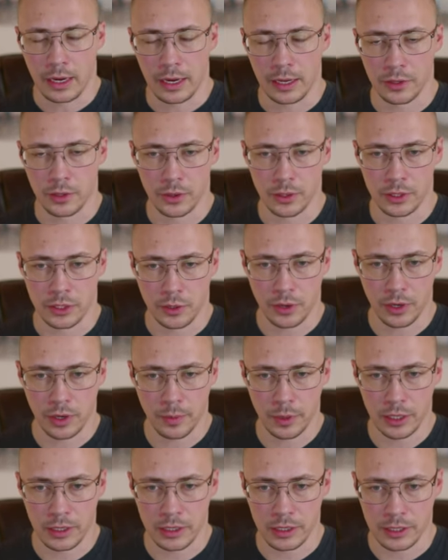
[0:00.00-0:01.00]
And there was quite a
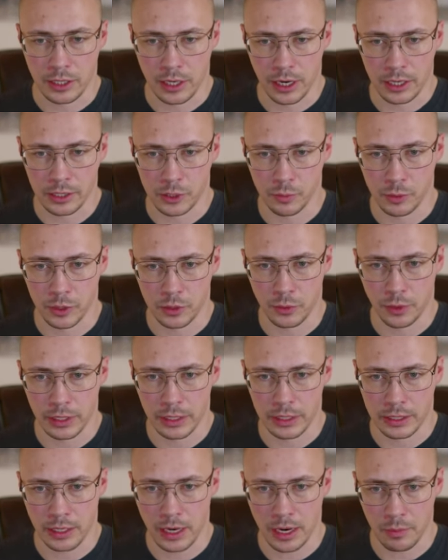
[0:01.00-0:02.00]
bit of discussion between
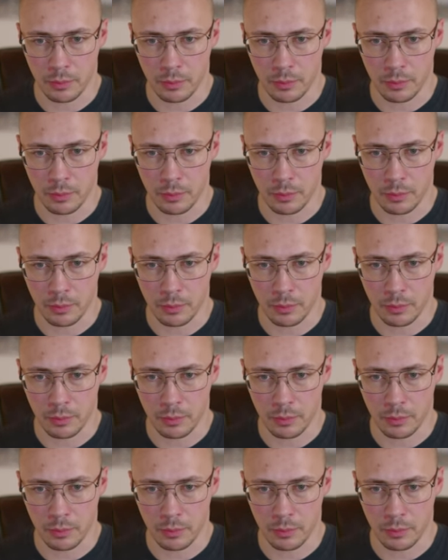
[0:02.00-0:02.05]
this guy